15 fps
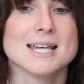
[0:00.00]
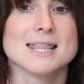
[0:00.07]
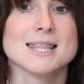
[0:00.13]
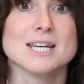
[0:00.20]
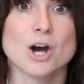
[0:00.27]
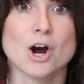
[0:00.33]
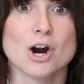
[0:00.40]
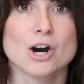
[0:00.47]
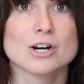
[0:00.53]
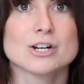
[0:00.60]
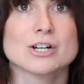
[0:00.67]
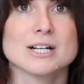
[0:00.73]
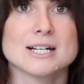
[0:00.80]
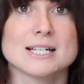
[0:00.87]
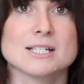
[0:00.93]
the
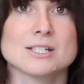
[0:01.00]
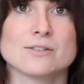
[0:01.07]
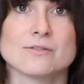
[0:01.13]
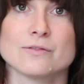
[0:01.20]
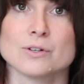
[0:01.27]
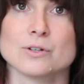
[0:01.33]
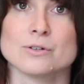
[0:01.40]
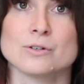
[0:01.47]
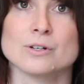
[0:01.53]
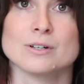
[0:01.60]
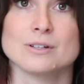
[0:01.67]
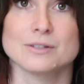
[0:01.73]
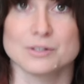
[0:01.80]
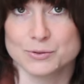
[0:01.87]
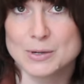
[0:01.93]
harder it is for
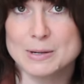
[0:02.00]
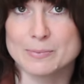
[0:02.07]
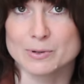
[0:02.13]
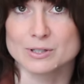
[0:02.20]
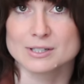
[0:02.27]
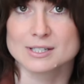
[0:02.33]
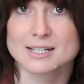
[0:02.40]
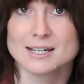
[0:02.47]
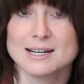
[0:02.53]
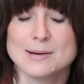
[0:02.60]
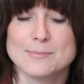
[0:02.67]
the sweepers